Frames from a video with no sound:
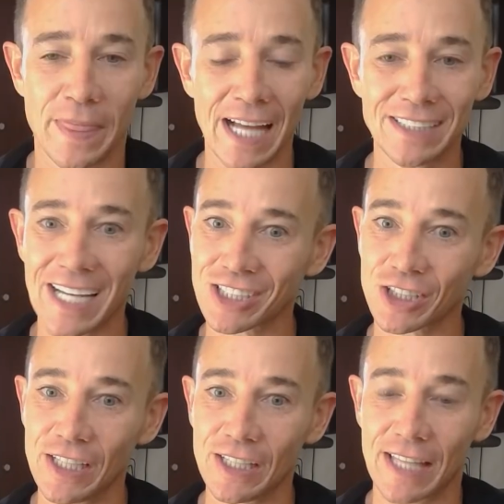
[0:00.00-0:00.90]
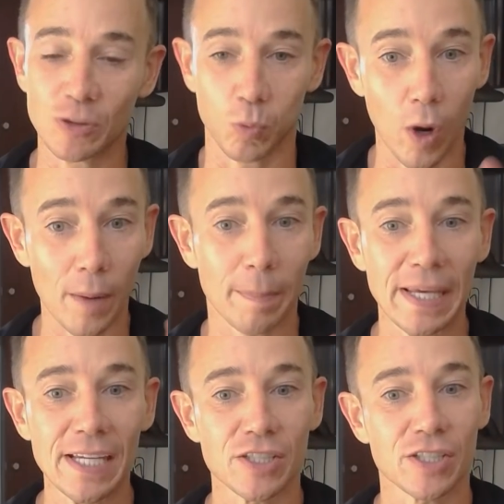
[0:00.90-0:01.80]
That's actually that's one
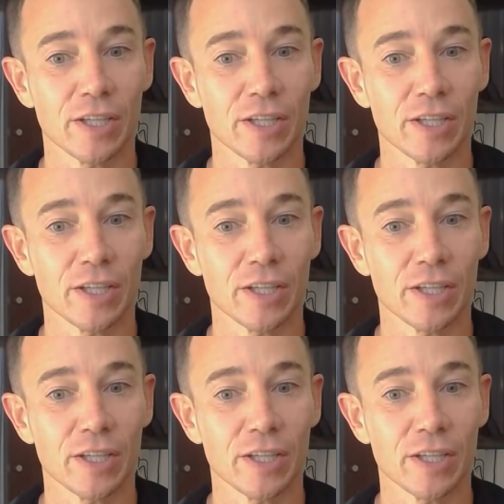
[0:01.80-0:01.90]
piece.